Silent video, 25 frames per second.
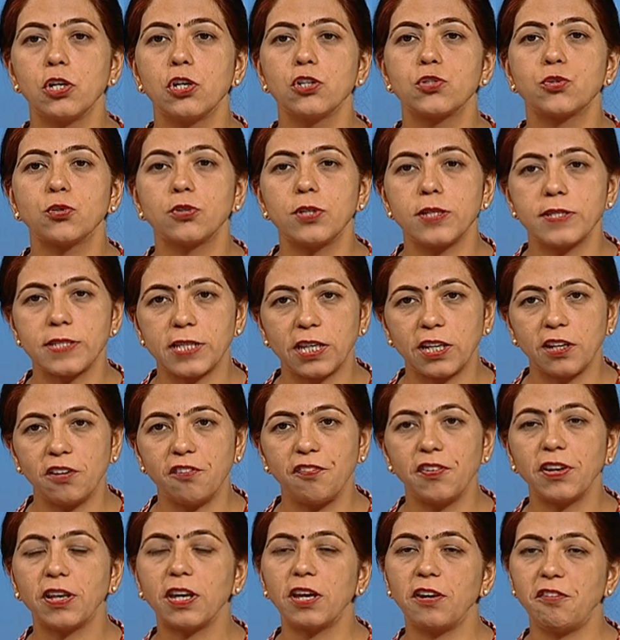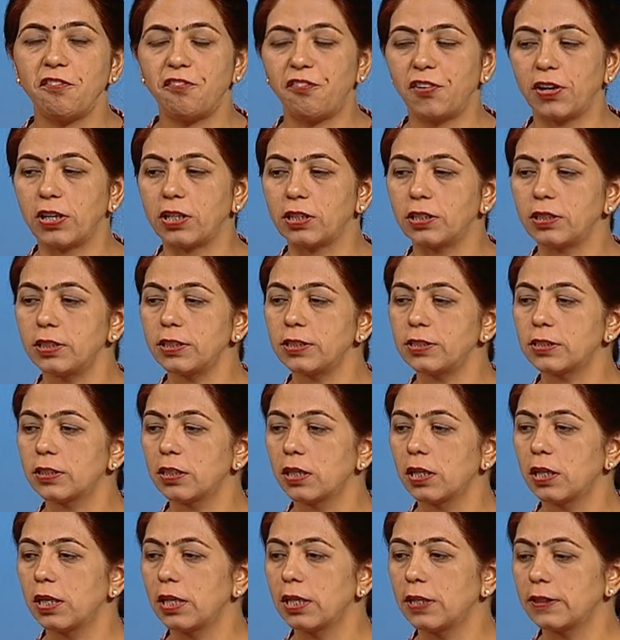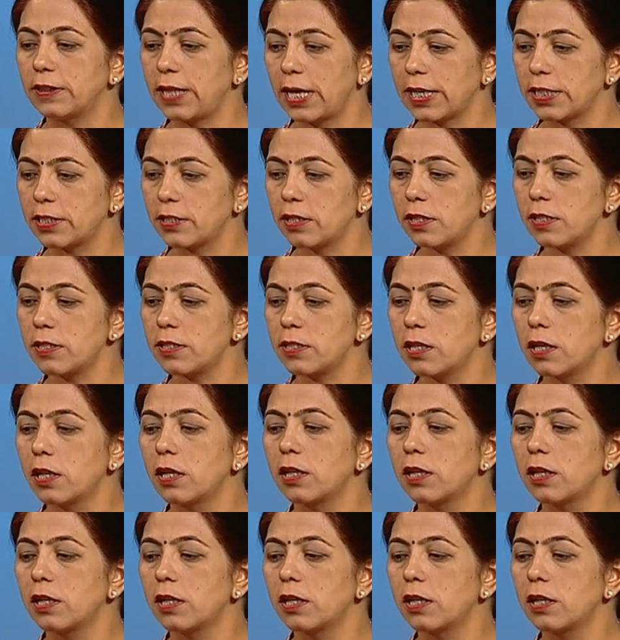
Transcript: to the significant figures that is